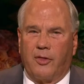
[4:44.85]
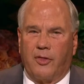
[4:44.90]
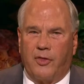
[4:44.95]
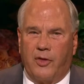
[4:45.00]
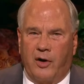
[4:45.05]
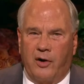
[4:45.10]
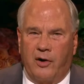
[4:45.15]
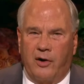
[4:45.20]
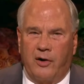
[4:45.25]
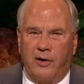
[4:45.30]

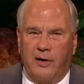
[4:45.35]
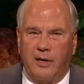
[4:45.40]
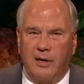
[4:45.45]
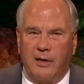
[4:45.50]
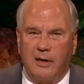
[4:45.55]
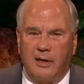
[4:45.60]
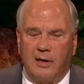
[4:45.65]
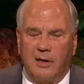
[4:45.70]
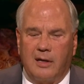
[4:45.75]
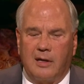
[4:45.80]
Third,
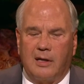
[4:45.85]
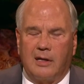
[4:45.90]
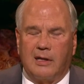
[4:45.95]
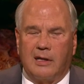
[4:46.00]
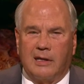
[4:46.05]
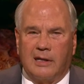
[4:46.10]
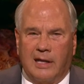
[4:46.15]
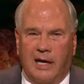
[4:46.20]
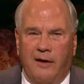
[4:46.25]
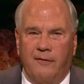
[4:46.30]

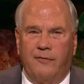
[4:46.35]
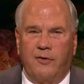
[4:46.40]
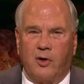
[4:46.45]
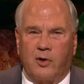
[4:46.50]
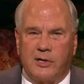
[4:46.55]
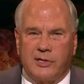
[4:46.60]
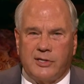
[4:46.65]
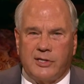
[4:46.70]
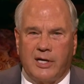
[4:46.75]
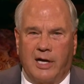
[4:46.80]
love
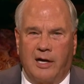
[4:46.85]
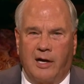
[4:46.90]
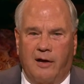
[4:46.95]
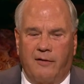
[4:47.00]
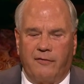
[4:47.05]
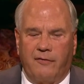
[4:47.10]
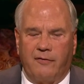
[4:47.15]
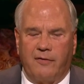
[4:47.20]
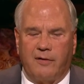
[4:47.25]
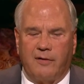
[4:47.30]

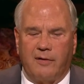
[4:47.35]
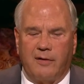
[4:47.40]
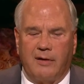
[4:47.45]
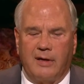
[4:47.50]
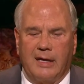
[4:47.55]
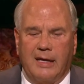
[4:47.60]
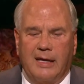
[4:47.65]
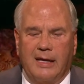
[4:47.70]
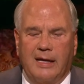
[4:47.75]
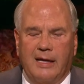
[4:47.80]
yourself.
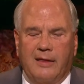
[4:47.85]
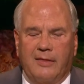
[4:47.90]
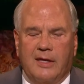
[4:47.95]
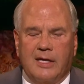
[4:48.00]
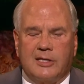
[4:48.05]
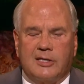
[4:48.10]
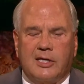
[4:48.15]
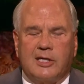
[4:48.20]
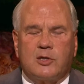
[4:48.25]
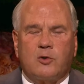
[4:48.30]

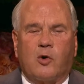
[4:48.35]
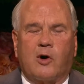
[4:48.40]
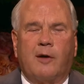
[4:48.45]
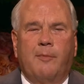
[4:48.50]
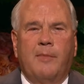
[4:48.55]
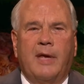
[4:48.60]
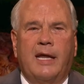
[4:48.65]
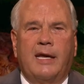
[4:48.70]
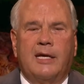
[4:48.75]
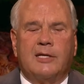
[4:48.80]
This is where
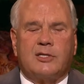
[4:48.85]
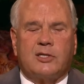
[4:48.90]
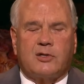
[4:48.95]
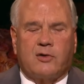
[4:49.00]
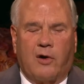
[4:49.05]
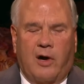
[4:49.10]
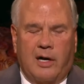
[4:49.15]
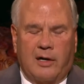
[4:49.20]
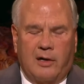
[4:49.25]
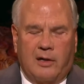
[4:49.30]
many
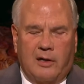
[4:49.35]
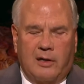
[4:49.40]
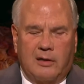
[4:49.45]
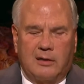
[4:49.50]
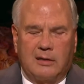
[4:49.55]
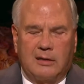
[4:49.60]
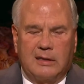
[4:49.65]
struggle.